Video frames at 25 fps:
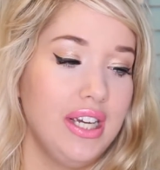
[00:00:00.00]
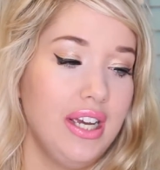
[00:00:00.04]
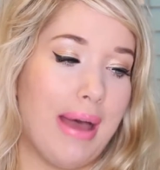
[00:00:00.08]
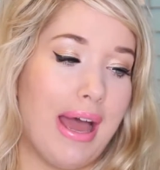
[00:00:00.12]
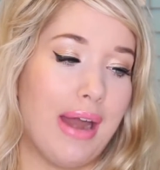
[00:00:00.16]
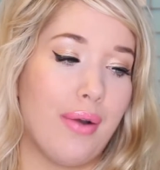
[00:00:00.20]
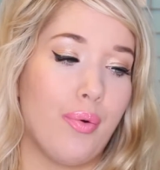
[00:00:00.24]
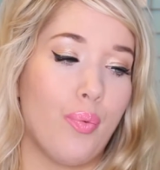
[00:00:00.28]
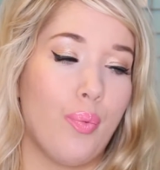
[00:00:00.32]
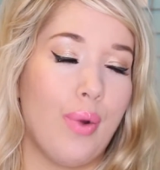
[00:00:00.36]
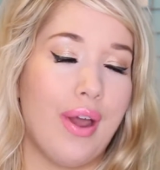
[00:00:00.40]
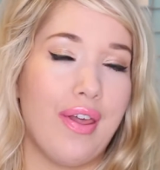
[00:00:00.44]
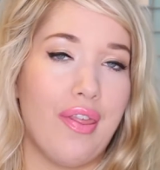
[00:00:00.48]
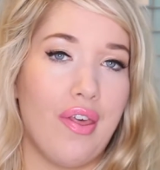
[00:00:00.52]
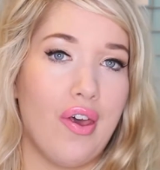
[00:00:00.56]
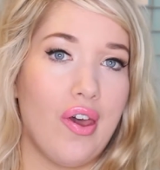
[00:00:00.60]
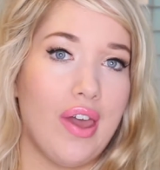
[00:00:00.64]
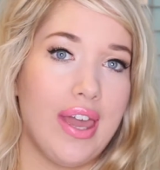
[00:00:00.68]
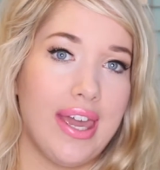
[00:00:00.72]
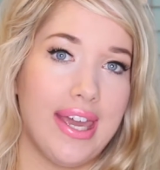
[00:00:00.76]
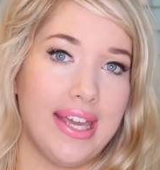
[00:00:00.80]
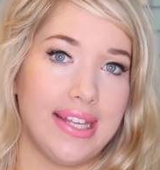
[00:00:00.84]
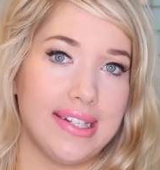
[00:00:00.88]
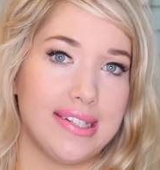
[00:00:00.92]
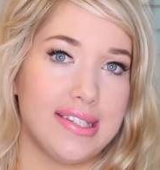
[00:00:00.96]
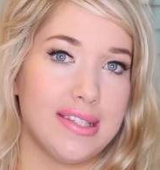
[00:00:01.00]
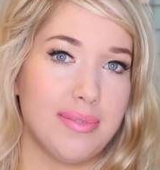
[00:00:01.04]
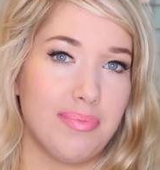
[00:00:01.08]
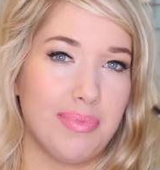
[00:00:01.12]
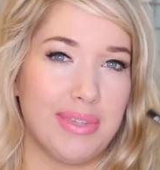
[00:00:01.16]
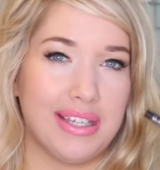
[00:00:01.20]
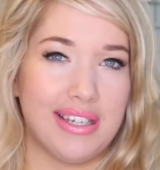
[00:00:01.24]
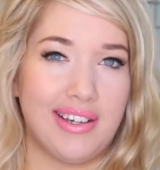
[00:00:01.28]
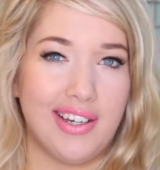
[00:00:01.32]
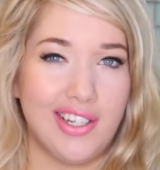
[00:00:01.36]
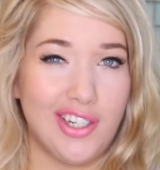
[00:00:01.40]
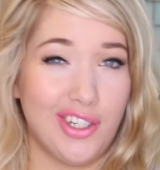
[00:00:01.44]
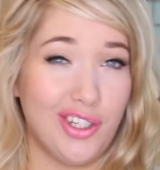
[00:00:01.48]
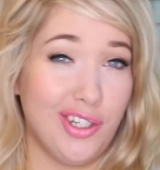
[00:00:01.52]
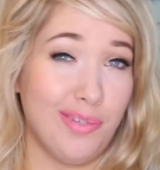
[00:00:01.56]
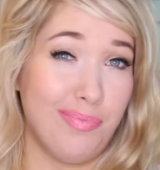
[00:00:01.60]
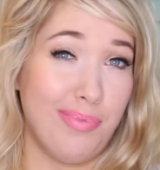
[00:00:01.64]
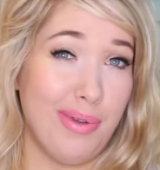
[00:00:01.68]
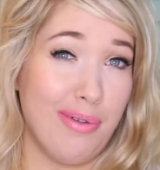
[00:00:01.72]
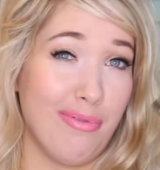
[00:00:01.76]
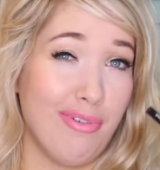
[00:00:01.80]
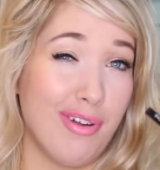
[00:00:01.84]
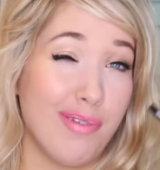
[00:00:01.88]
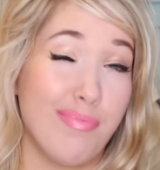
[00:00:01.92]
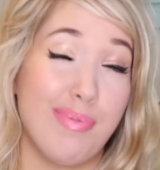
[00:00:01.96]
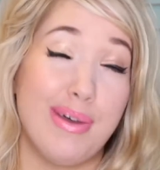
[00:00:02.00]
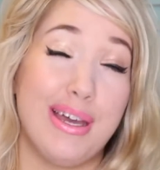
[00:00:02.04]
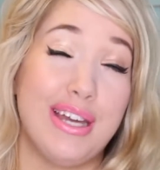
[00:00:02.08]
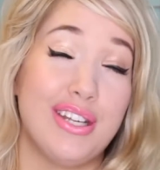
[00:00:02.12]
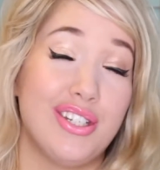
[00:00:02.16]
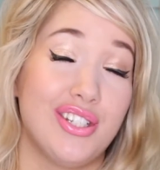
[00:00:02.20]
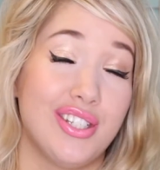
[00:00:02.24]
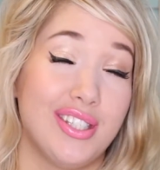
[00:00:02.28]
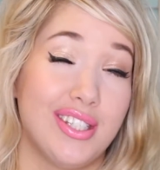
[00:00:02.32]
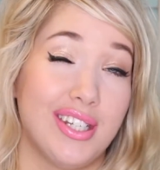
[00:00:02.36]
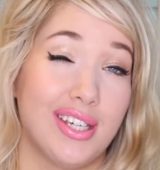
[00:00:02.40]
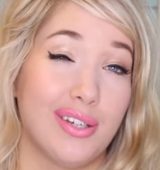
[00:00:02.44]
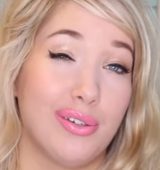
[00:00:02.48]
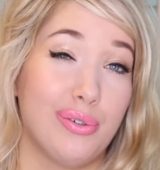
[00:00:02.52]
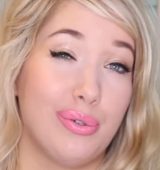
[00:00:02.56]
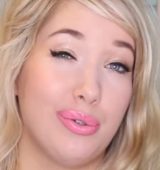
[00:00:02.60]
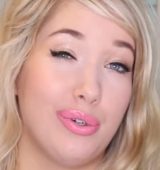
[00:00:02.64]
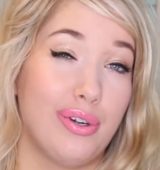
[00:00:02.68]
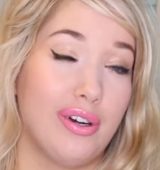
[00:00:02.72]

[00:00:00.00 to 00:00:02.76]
and whether it's something I should be repurchasing or